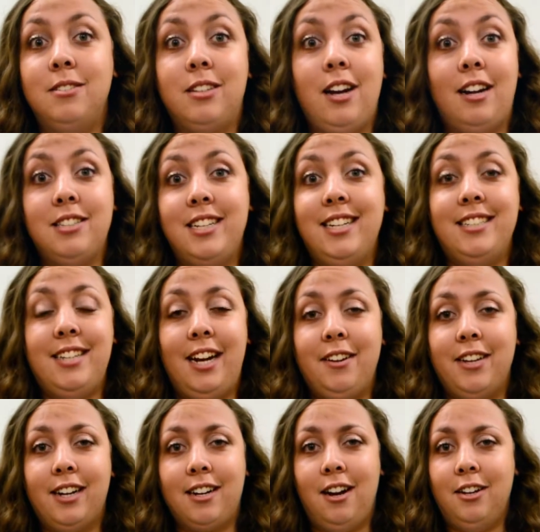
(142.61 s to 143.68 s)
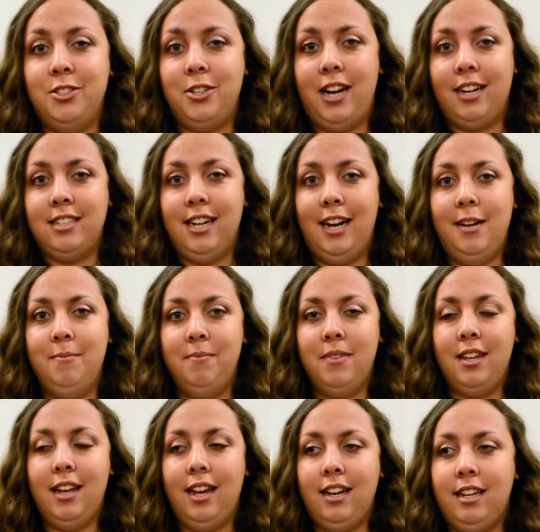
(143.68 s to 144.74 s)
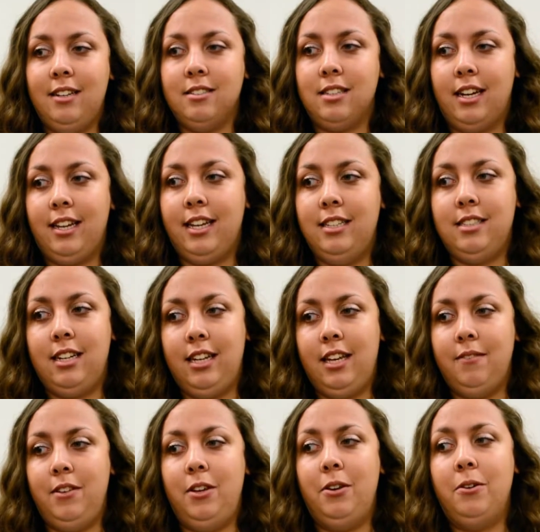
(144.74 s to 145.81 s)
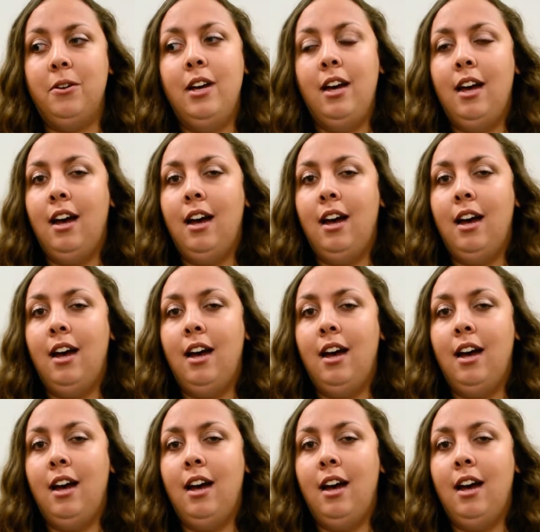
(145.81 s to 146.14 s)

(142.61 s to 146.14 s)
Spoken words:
God's gonna tear that contract up, and he was like, he's gonna give you